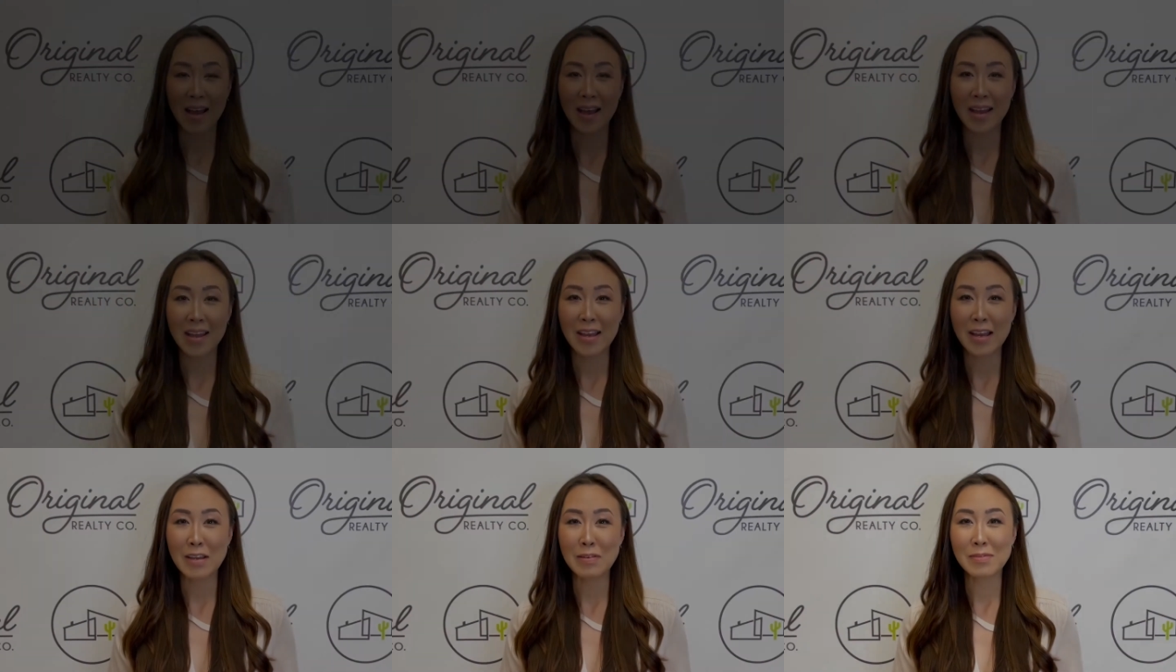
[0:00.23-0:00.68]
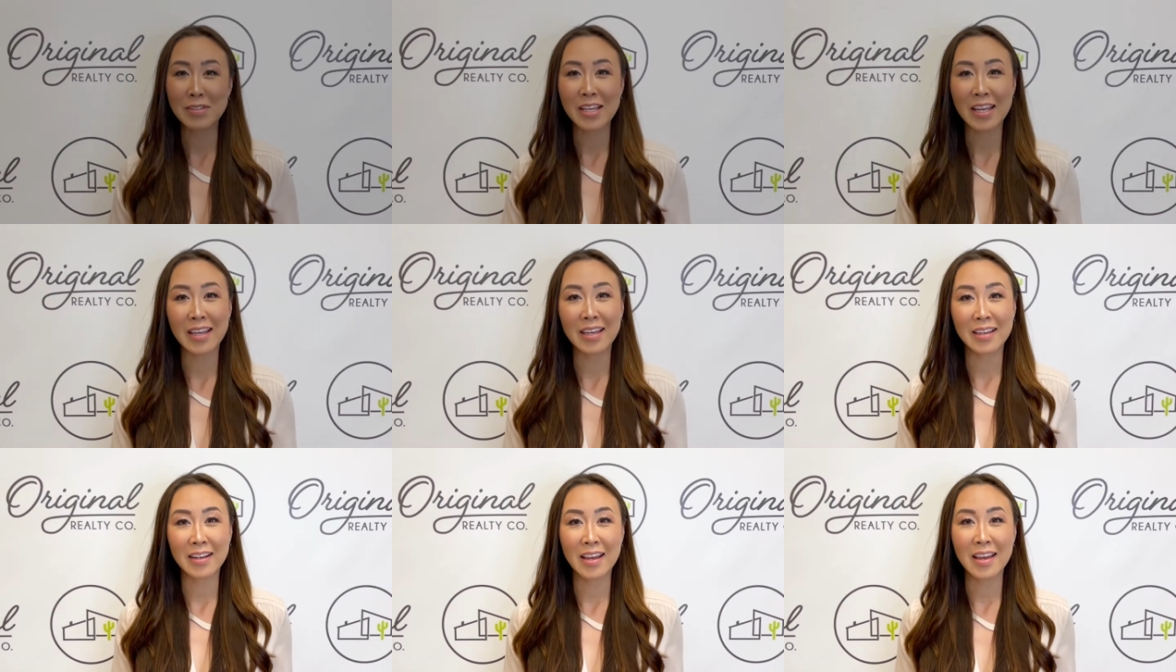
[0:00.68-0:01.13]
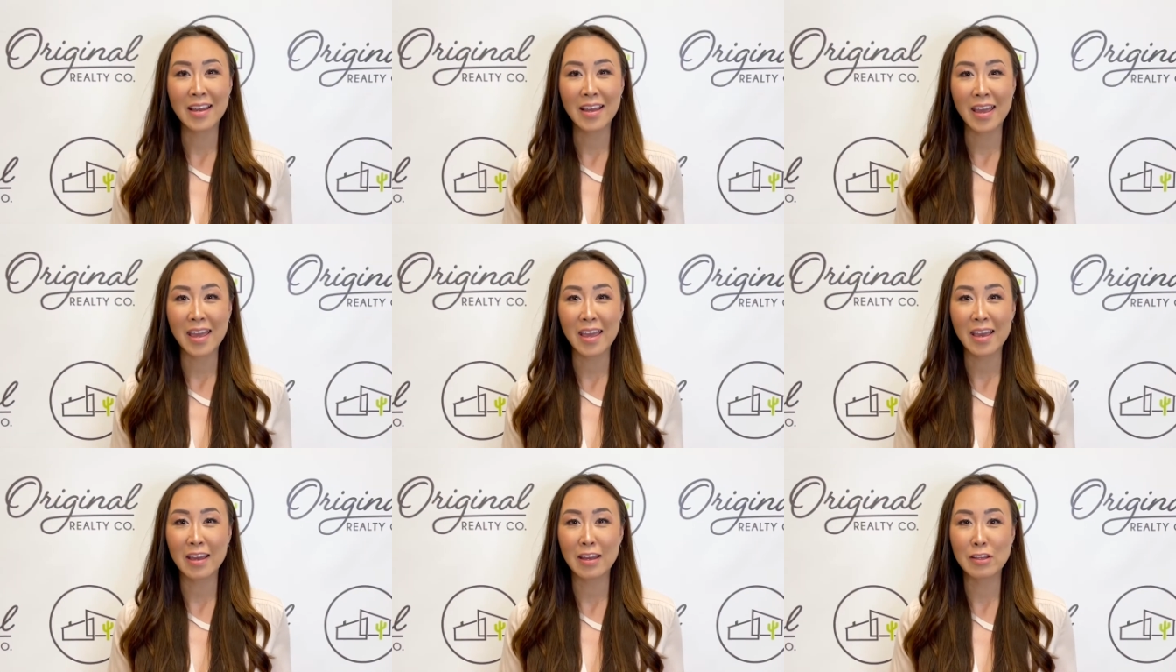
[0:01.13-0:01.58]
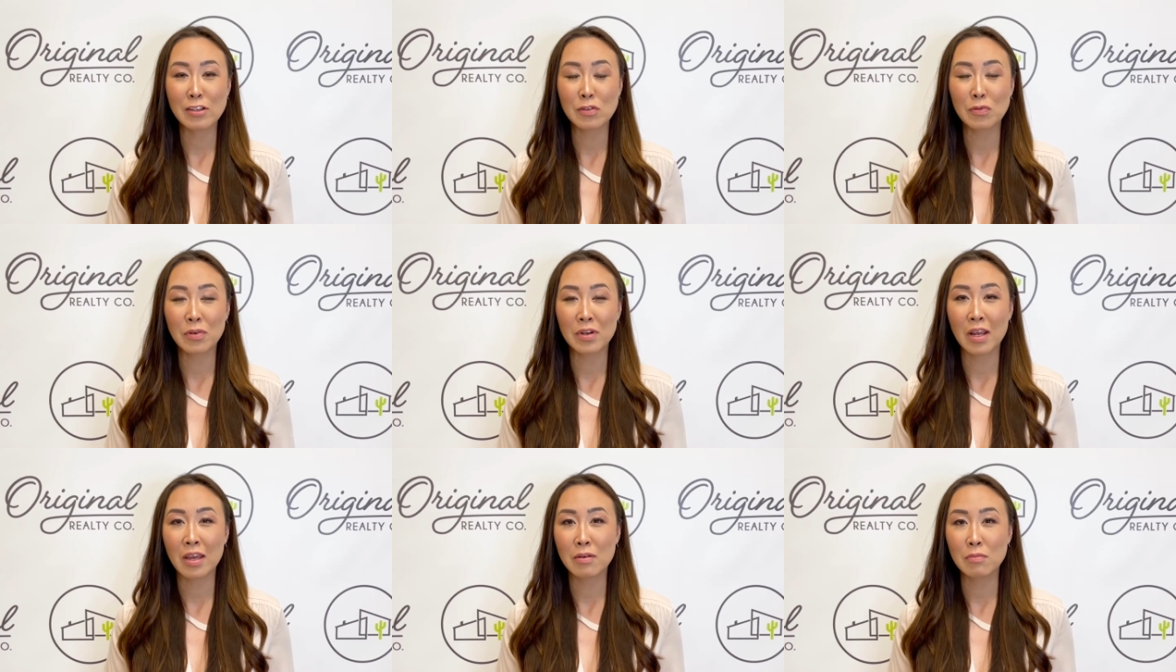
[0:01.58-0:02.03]
Hi, I'm Diana, and
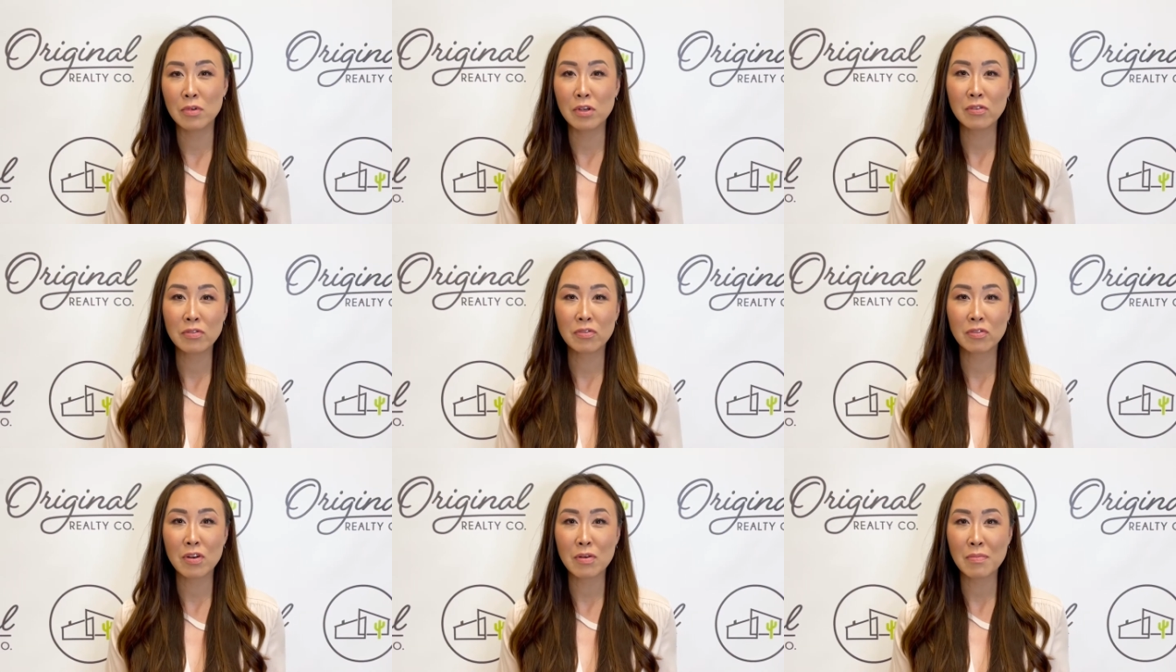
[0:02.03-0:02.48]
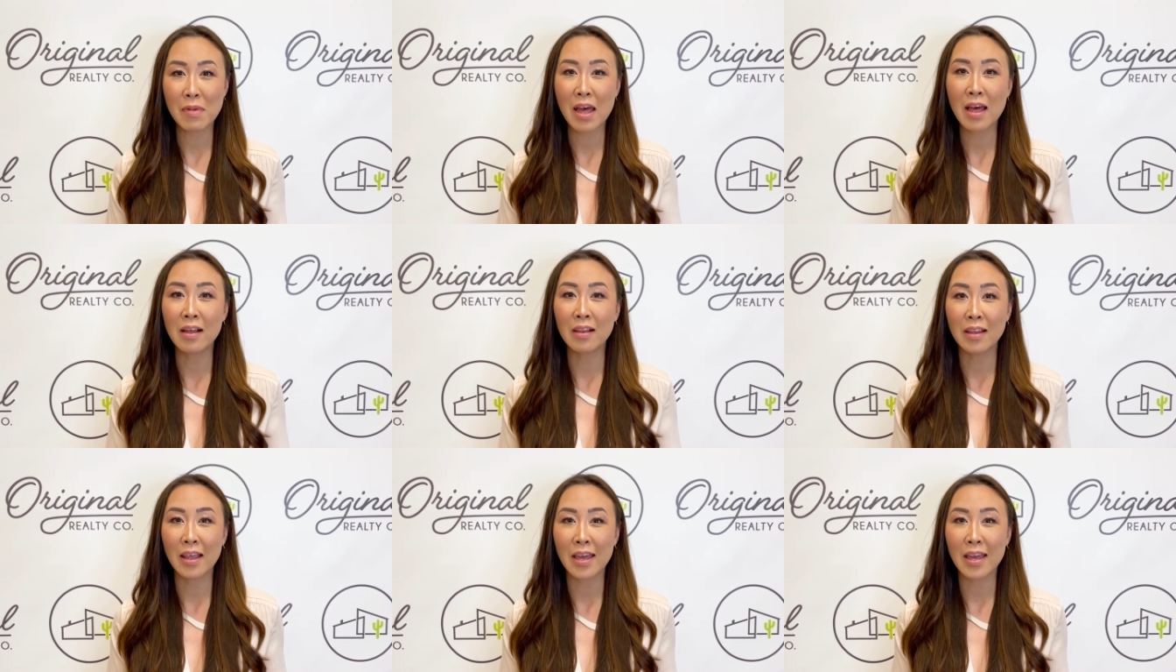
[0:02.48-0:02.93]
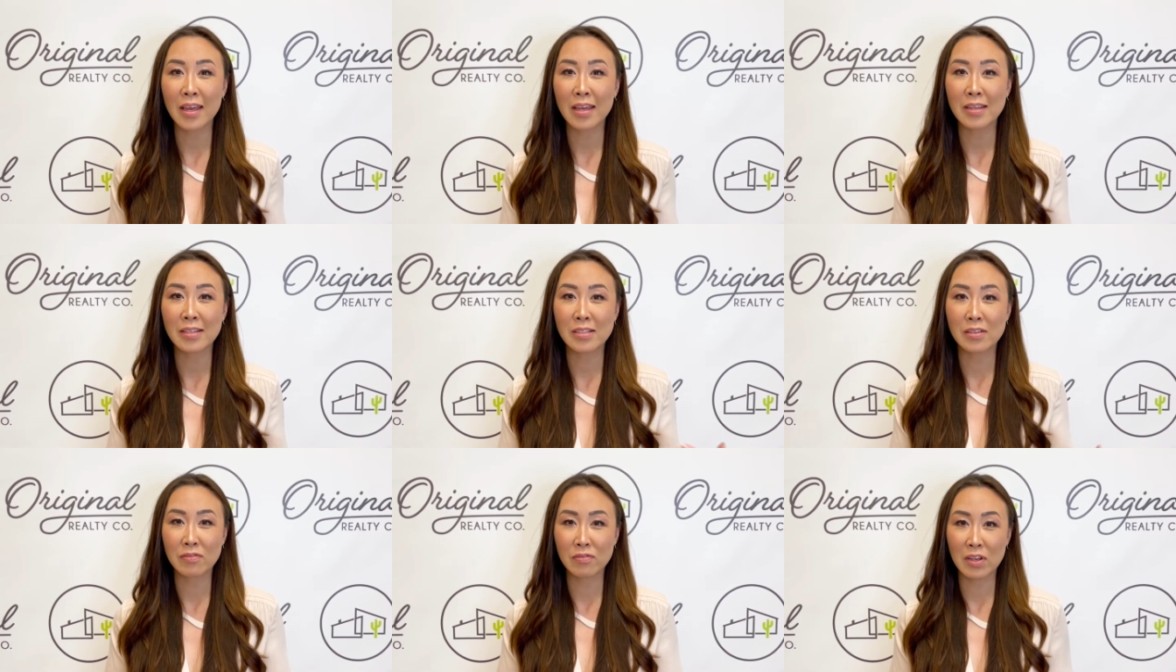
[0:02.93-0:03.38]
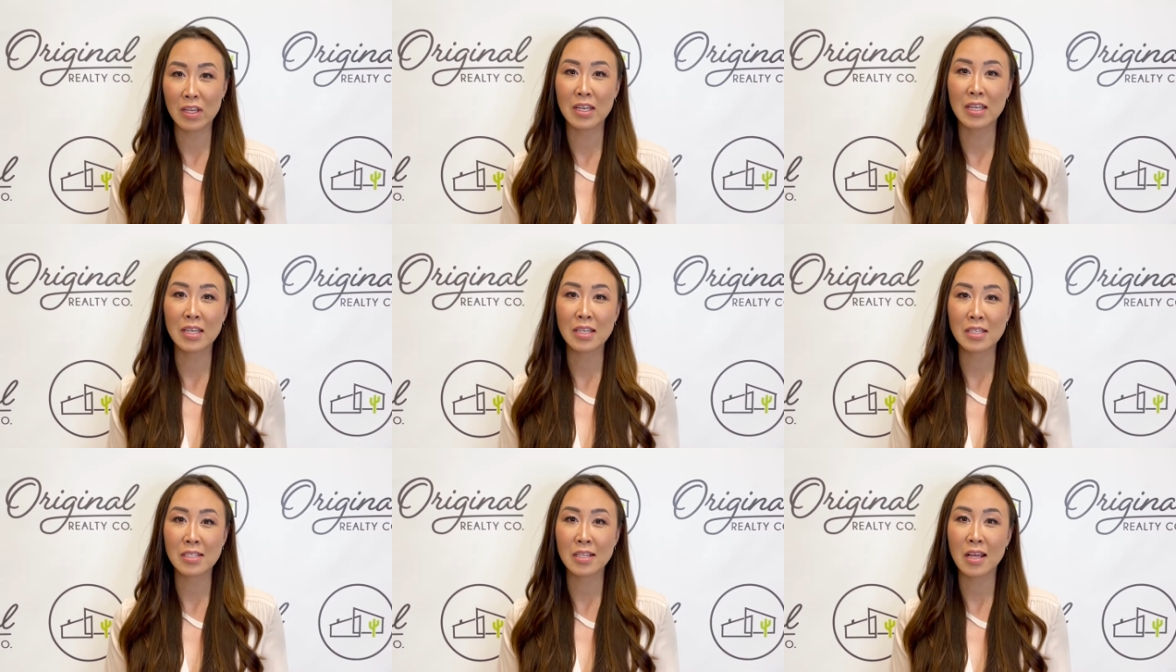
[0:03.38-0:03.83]
when I moved from LA to
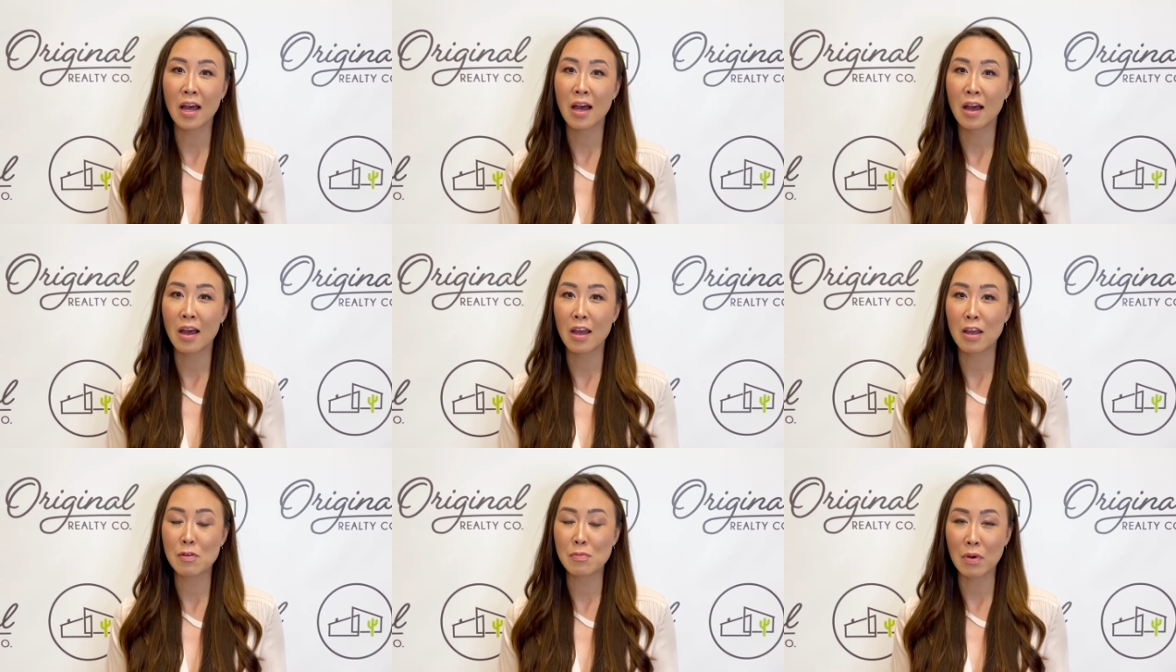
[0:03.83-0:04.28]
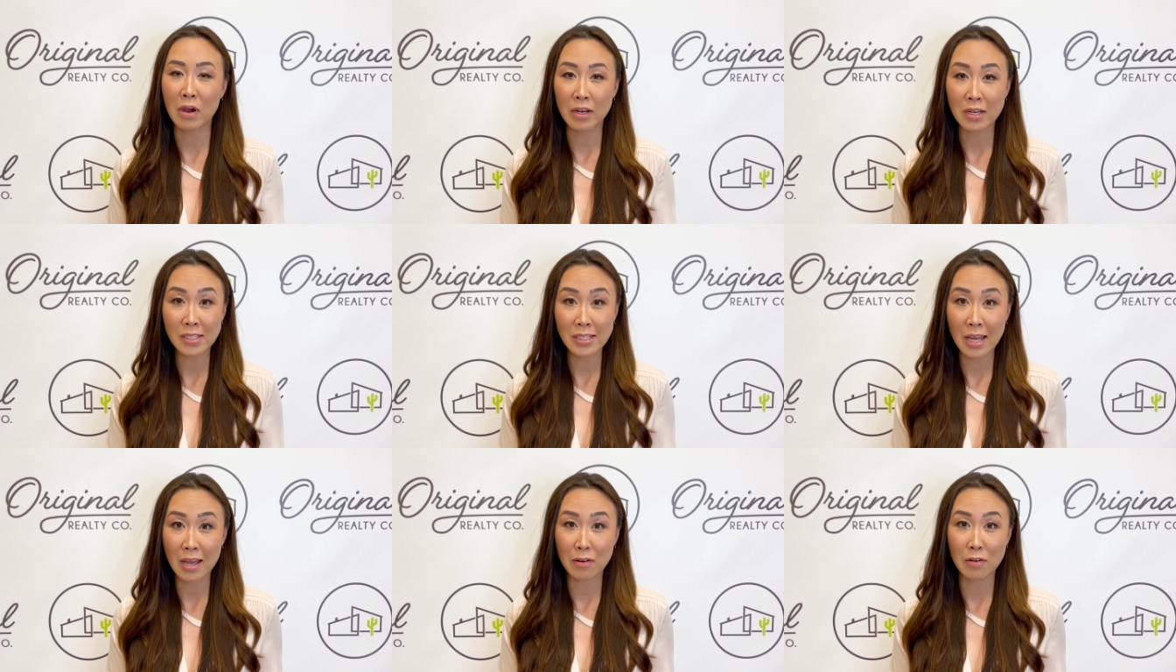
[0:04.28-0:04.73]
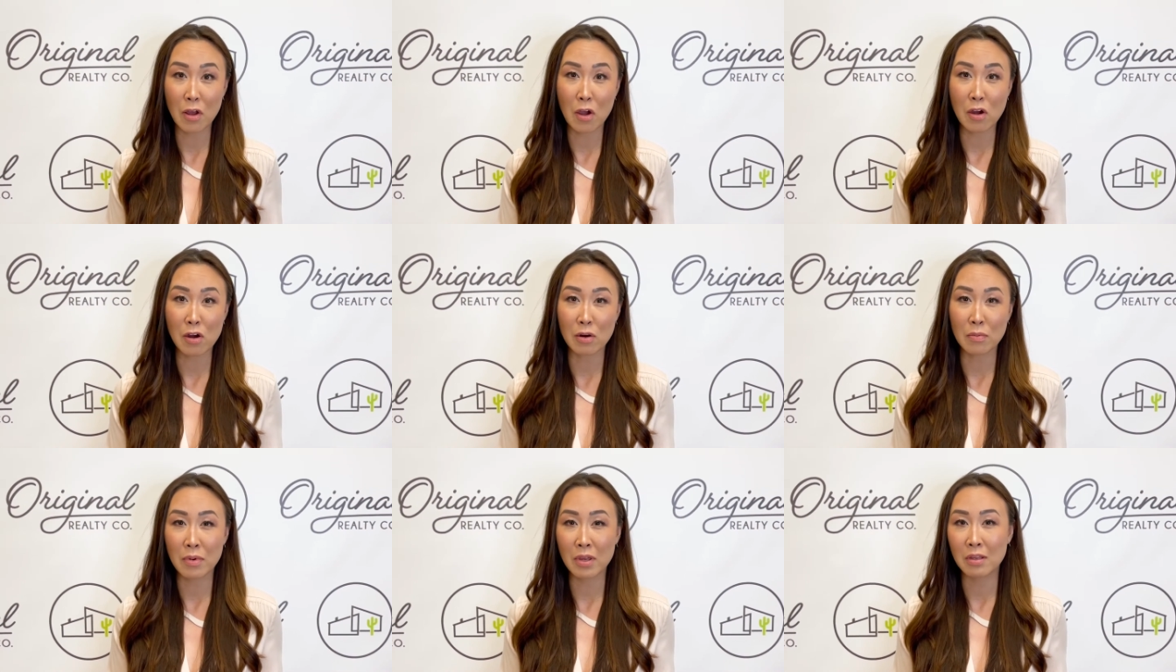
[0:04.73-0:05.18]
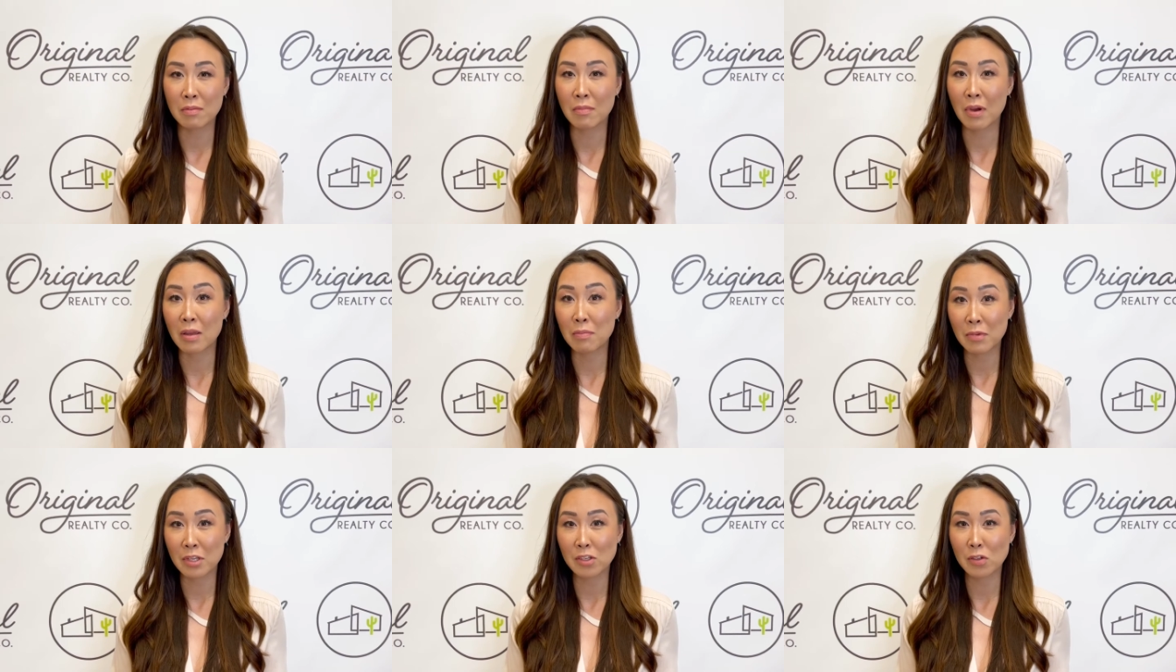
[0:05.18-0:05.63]
Phoenix, I bought a townhome in
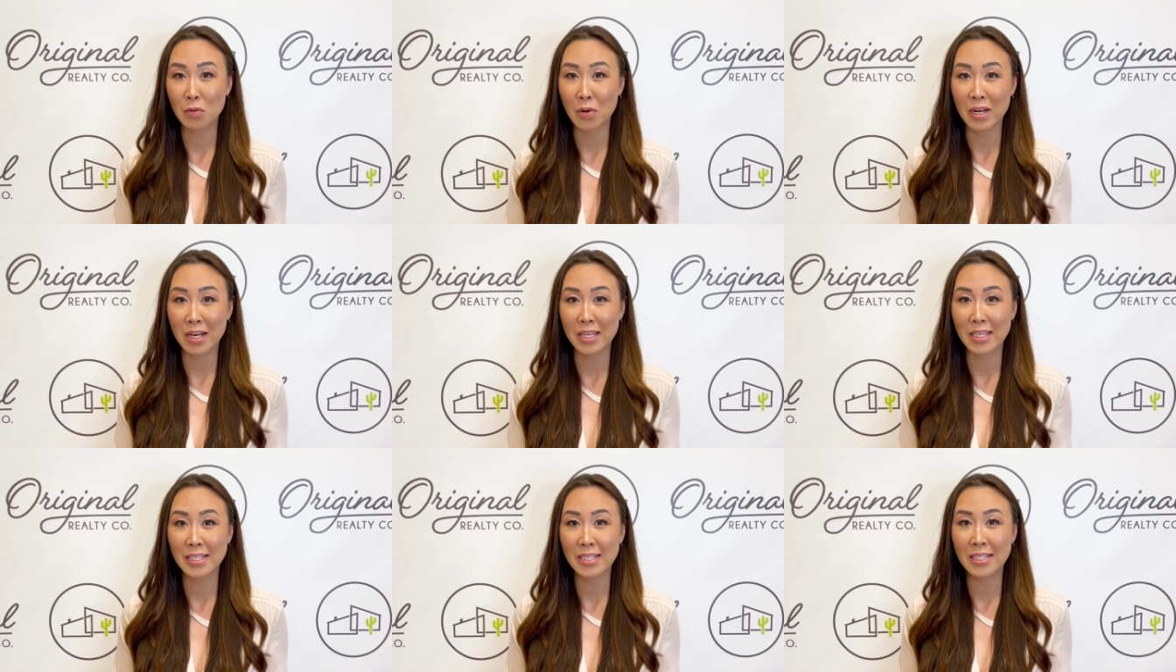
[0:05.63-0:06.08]
my mid-20s.